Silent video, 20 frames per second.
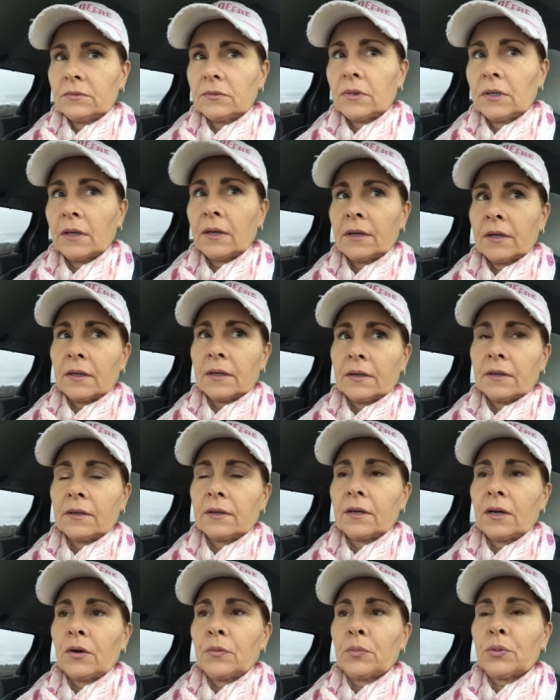
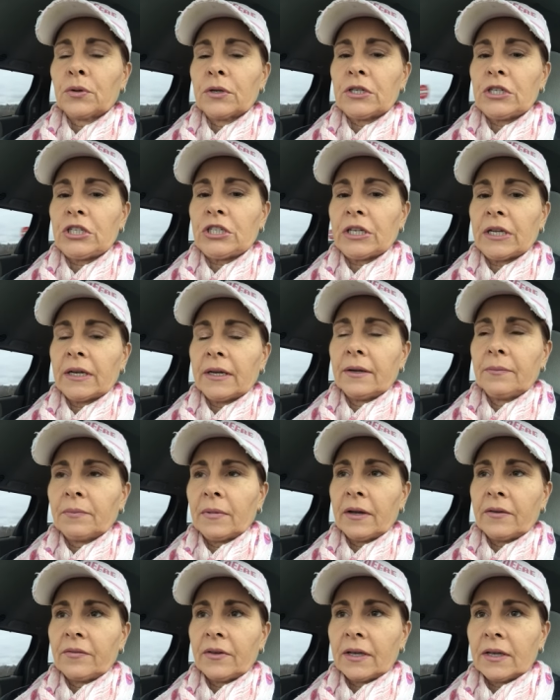uh, appreciate
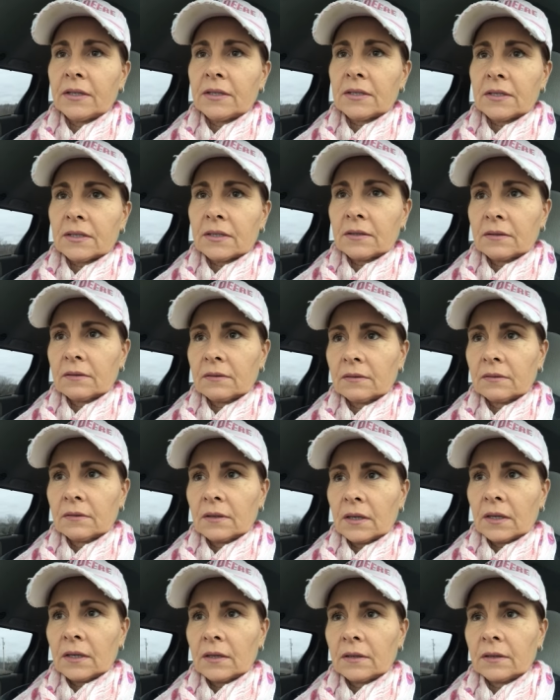my meds
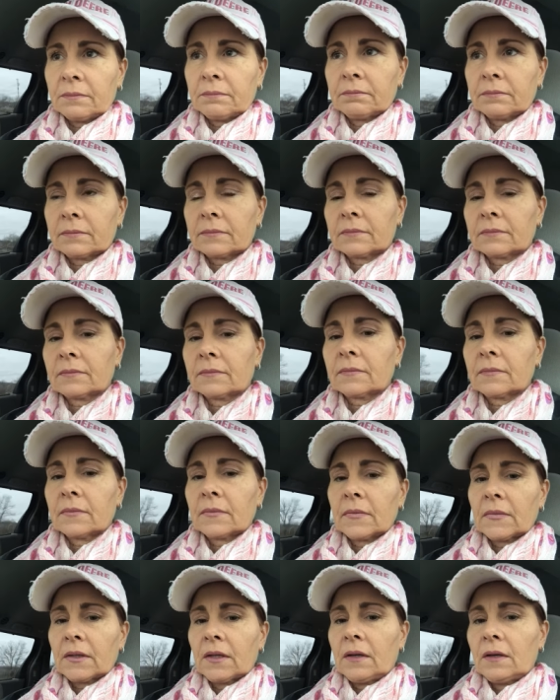uh,
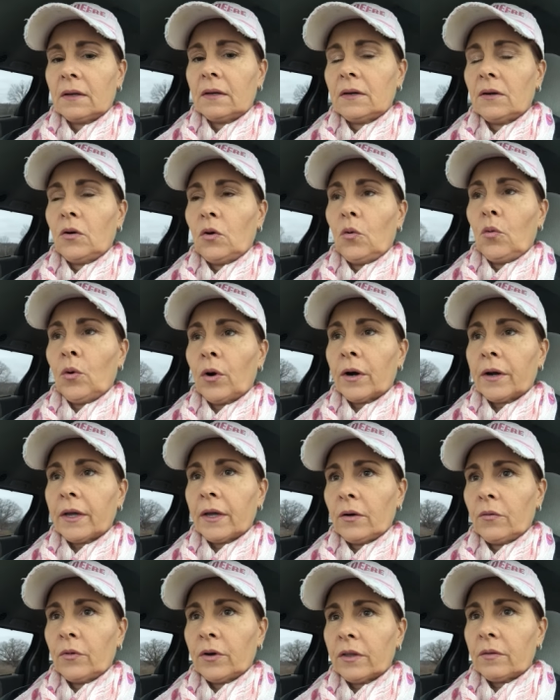
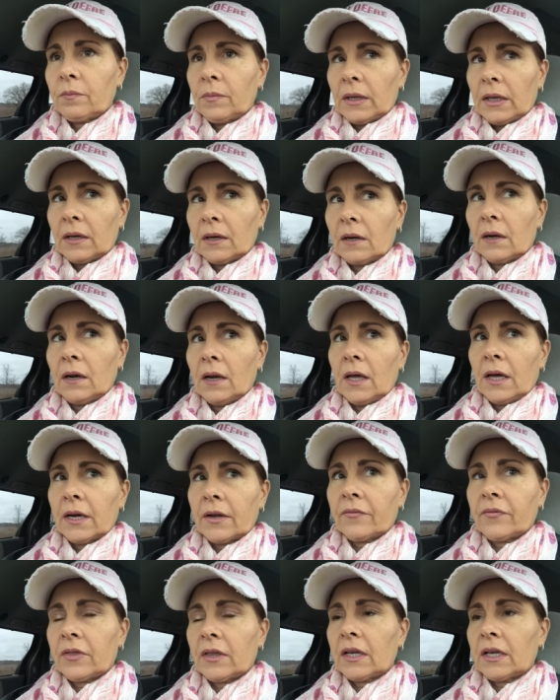working with me on a lot of
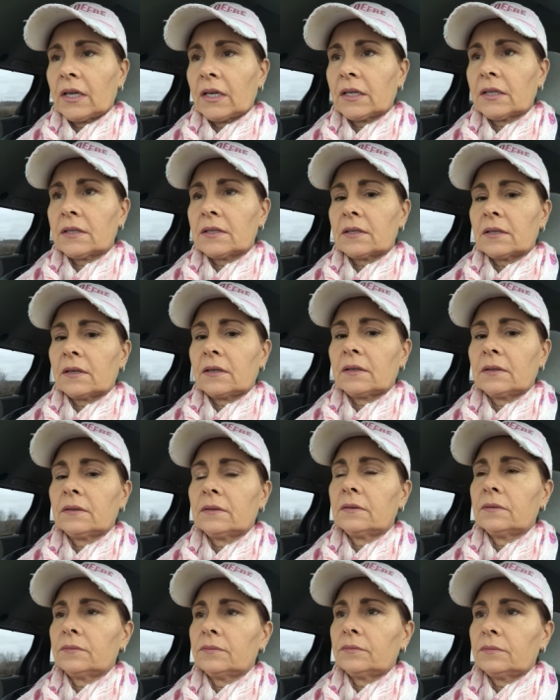things
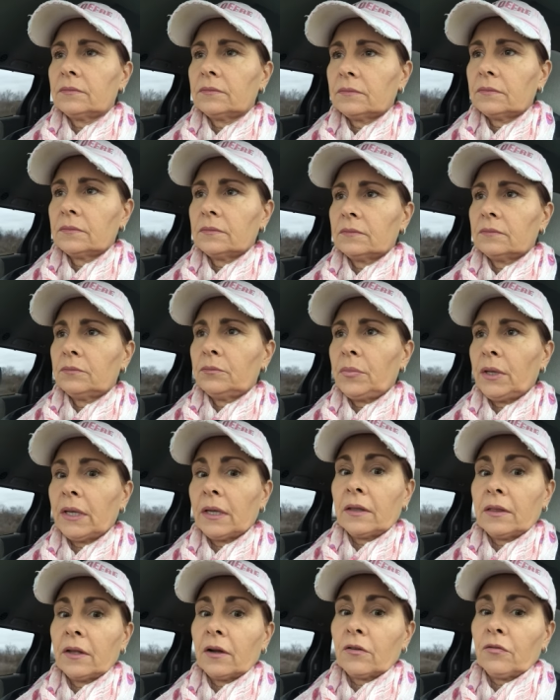and
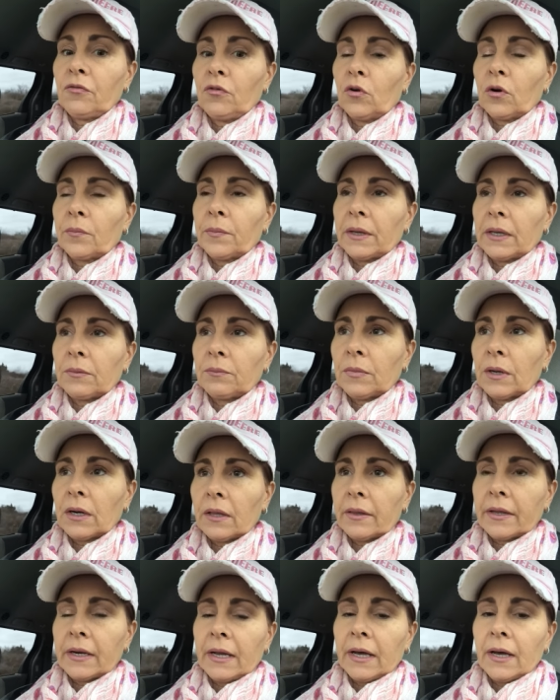being there for me in the middle of
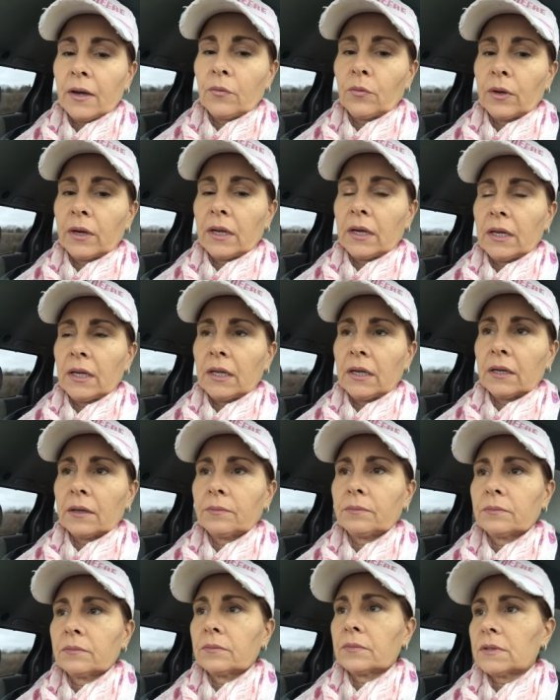the night when I need them.
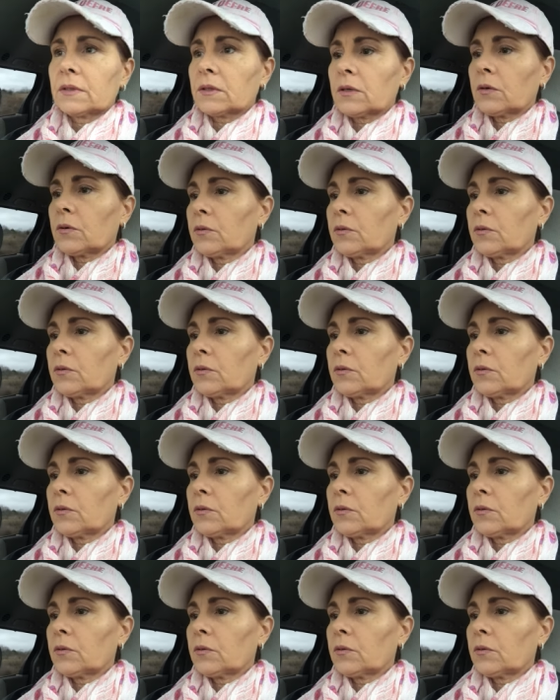So